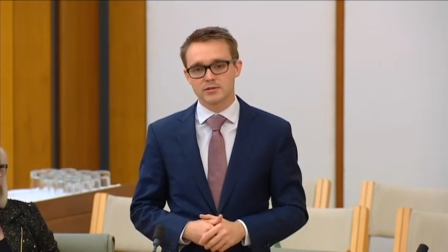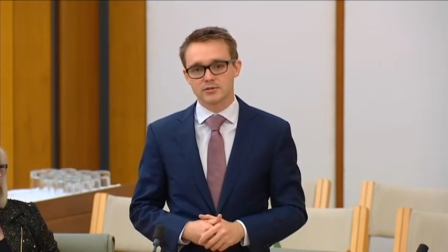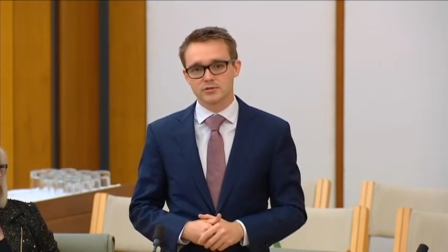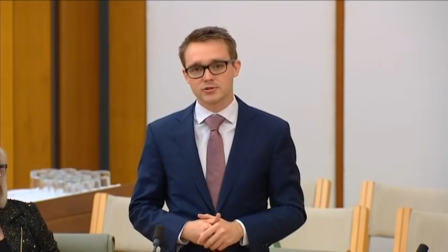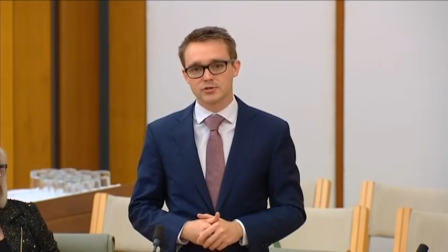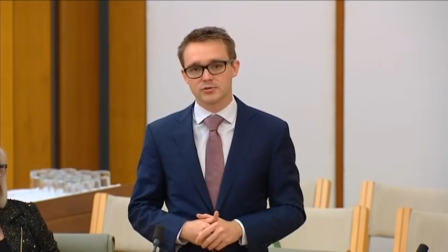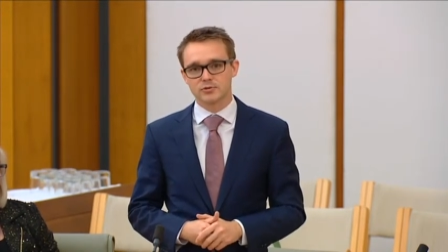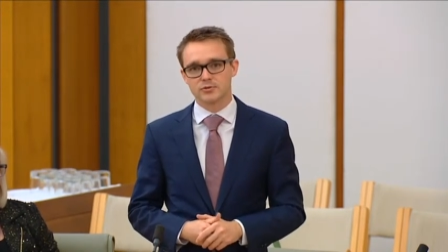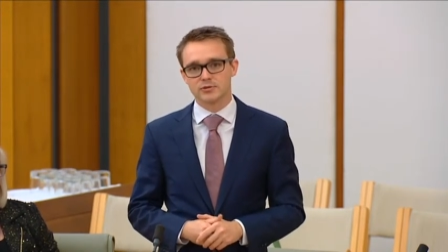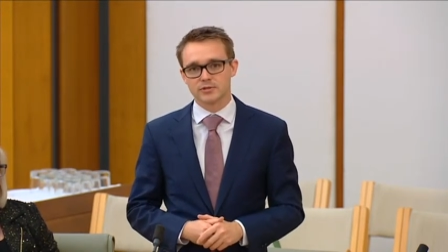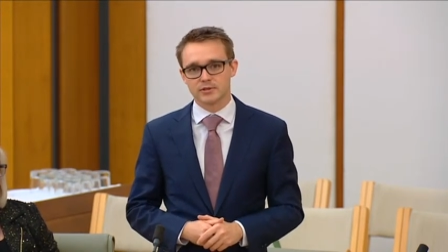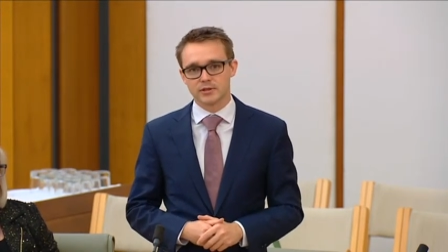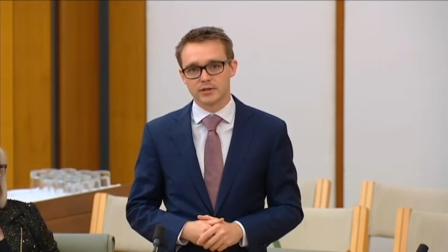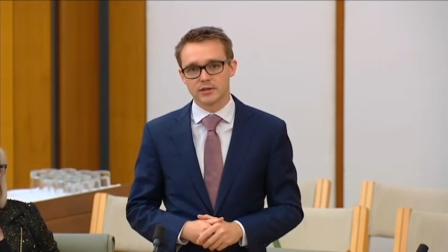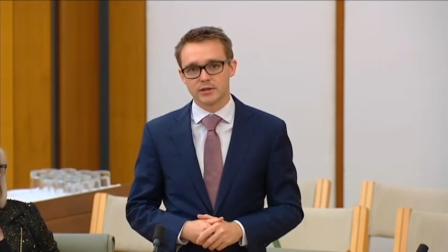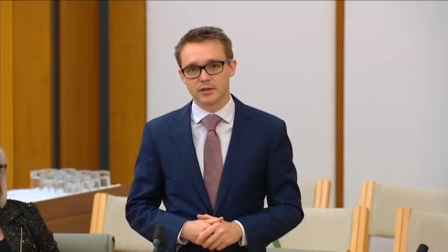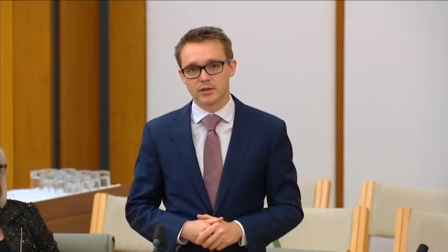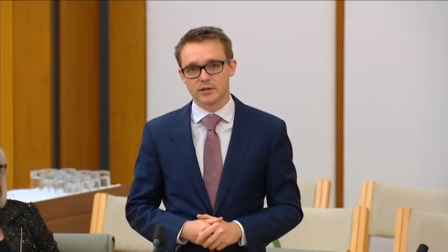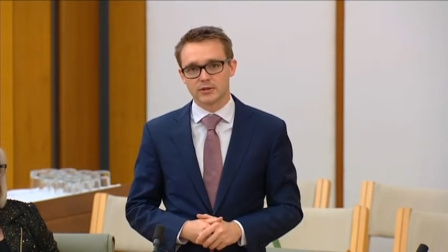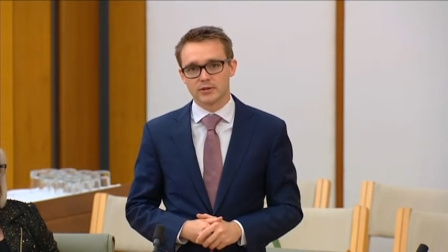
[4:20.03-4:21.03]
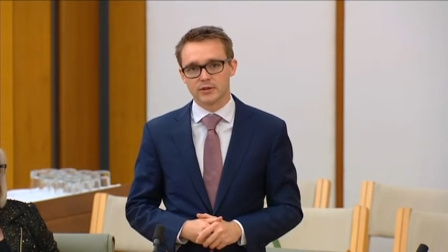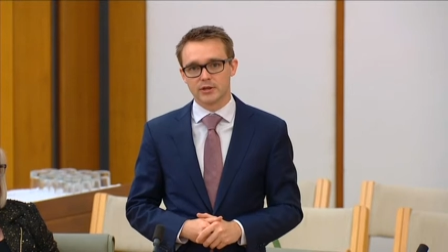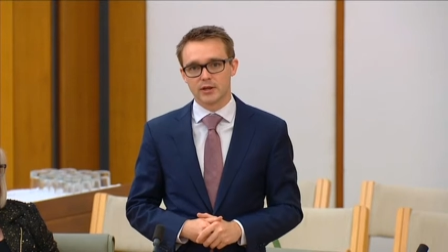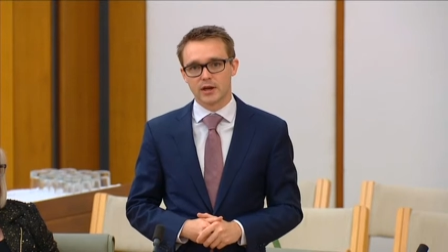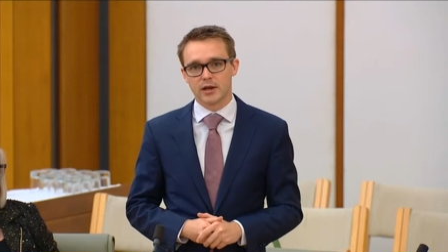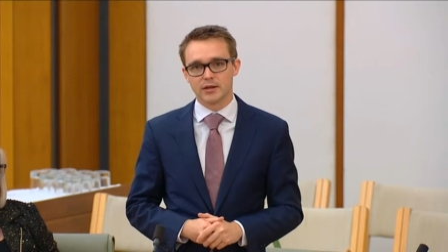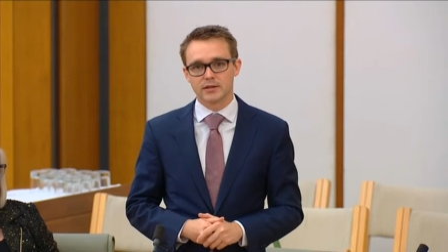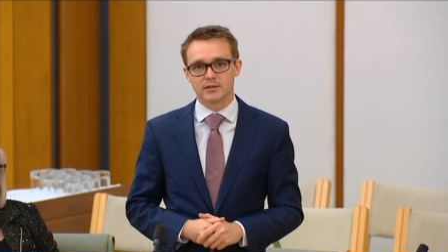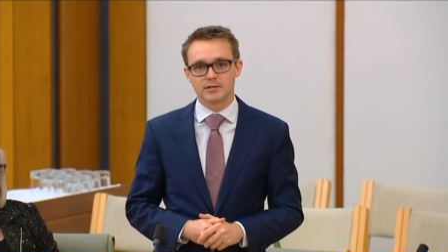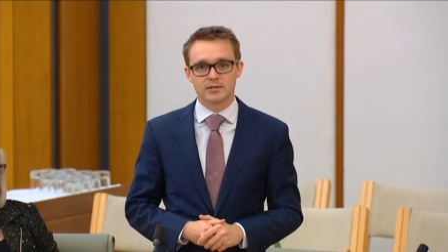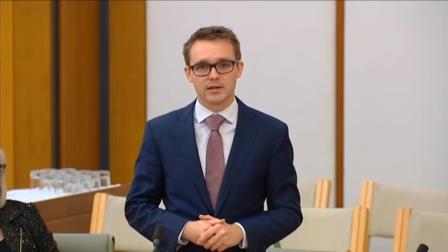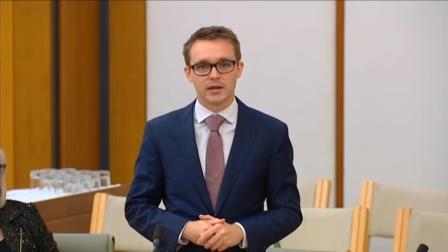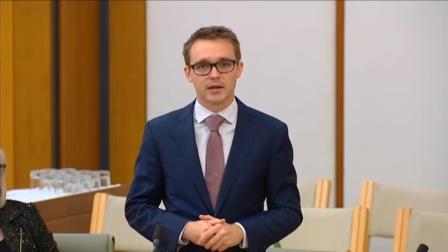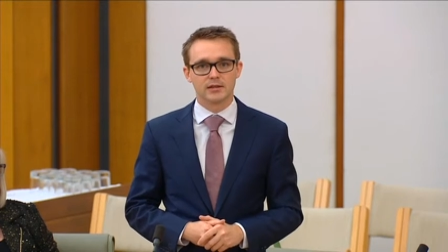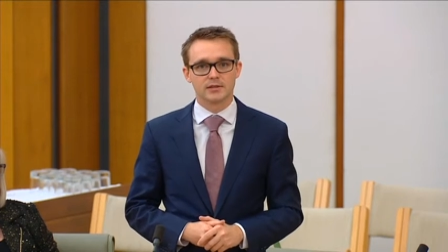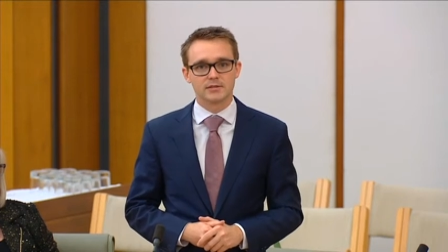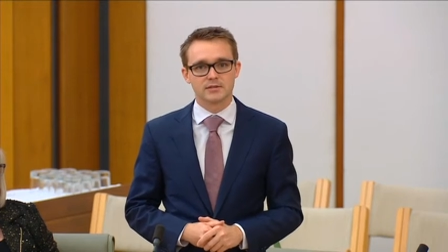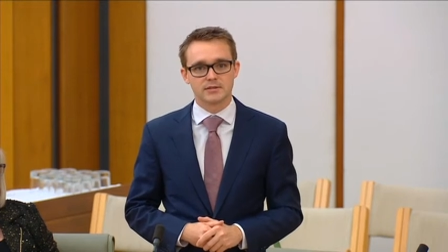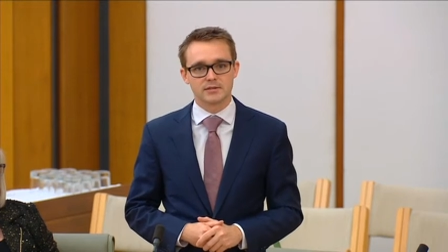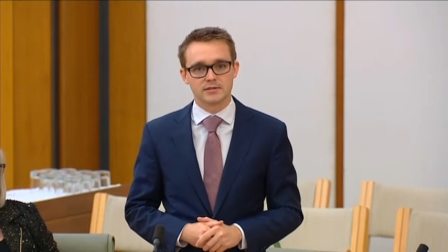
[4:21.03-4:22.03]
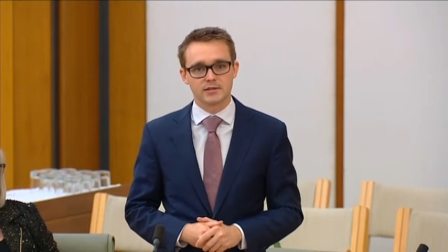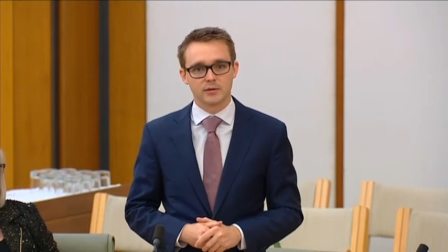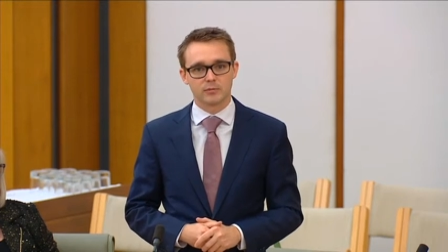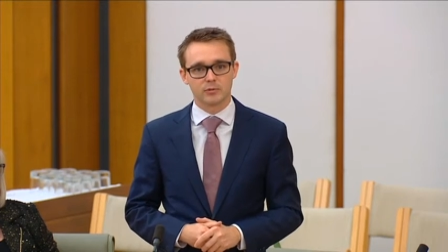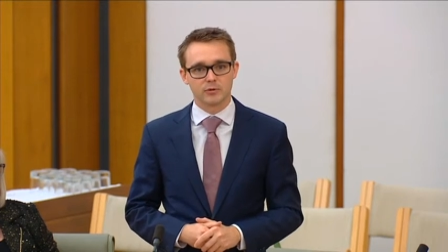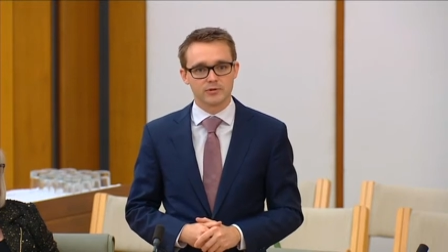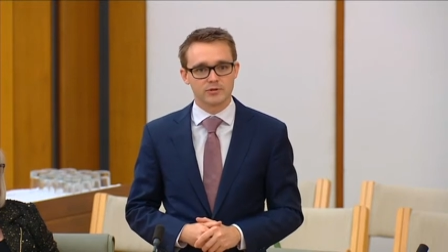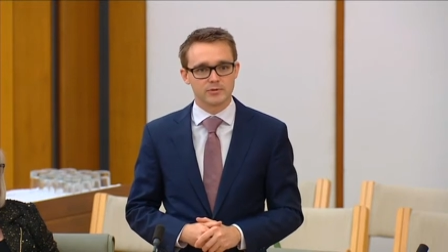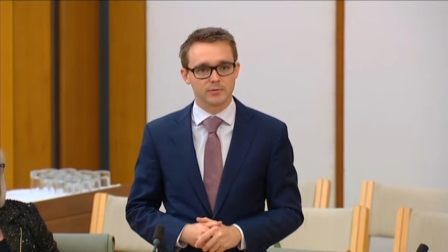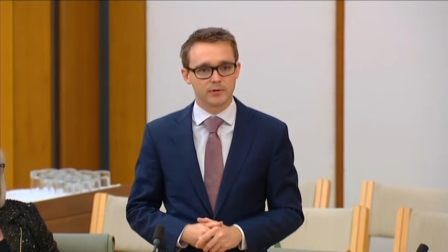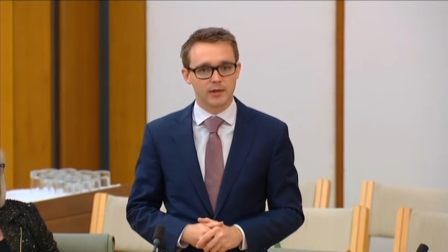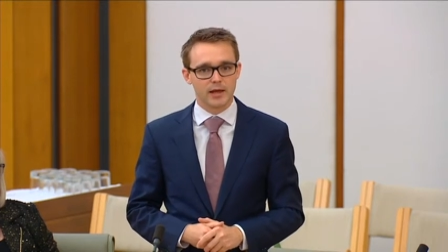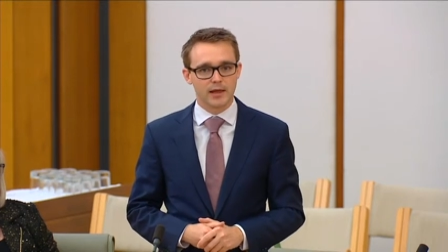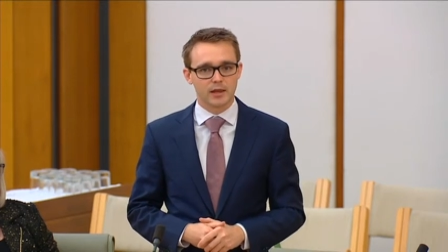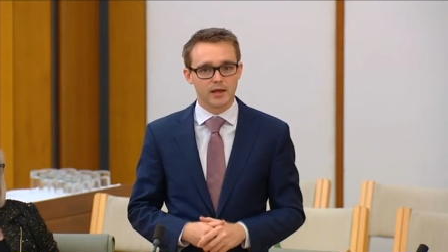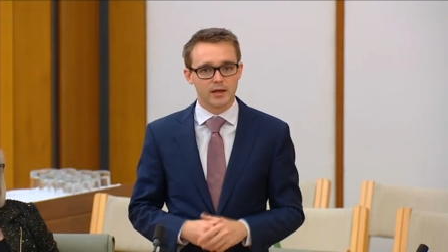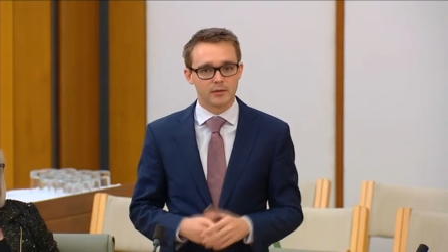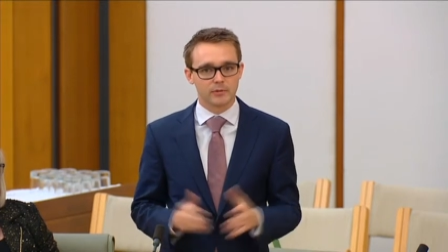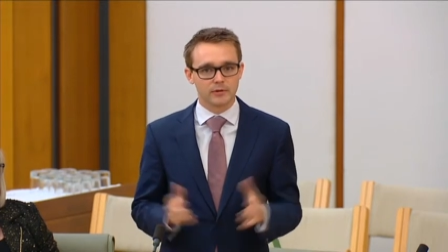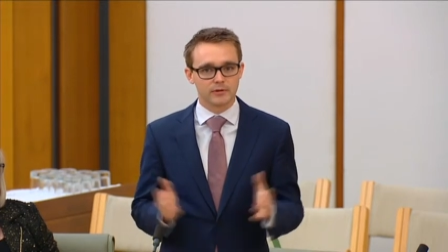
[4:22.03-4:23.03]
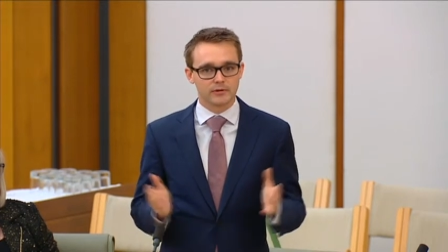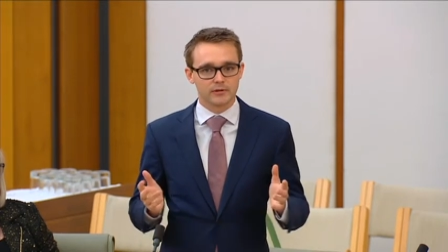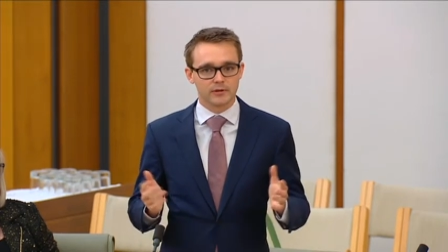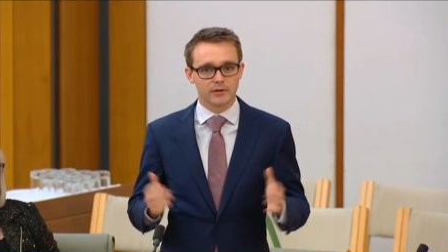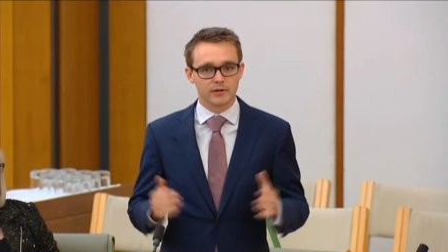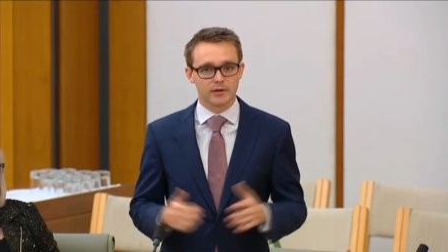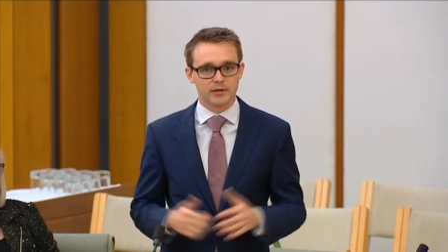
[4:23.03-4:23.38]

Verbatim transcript: And should uh, the United States, as our principal ally, but uh,